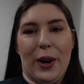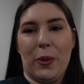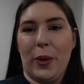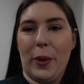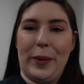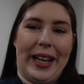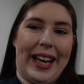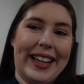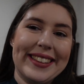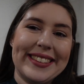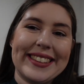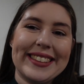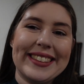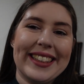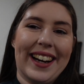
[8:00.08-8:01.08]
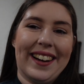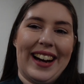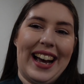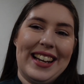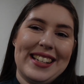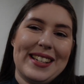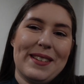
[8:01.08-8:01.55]
what we get. All
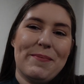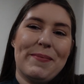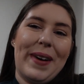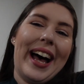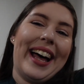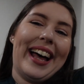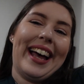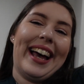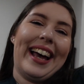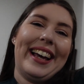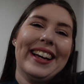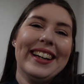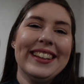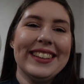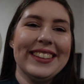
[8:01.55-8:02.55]
right, bye.